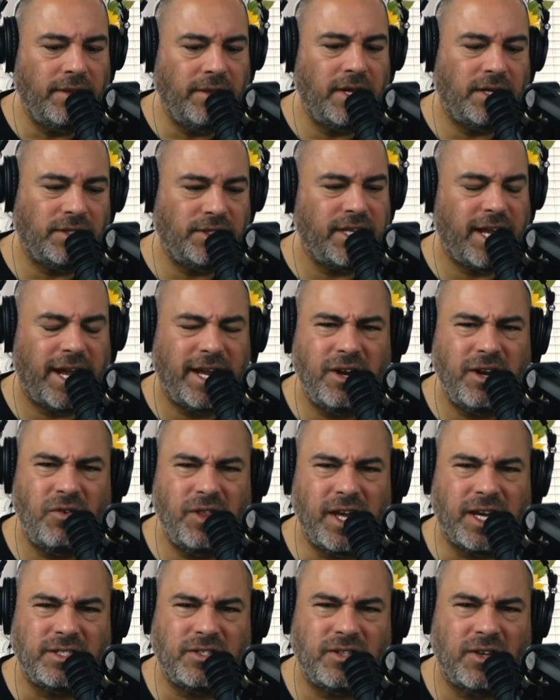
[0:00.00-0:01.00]
they'll say, I know
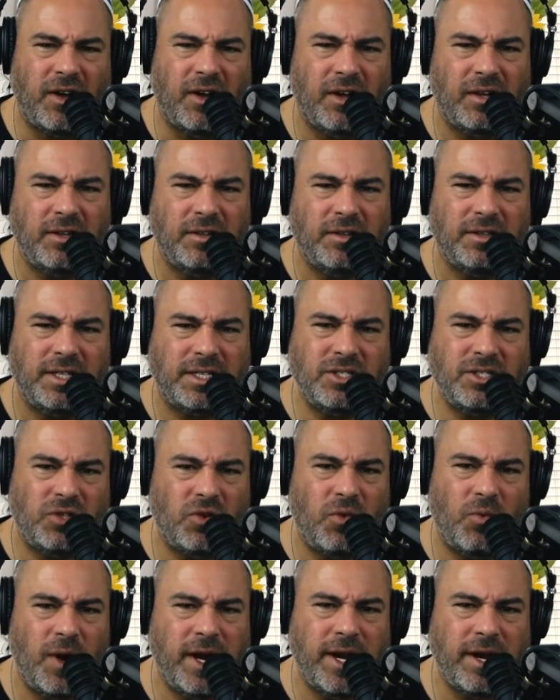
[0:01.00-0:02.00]
that song. That's
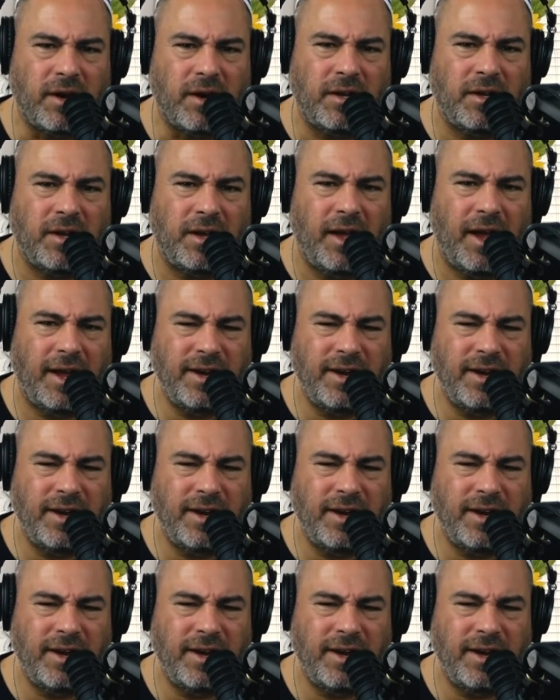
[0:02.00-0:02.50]
so weird.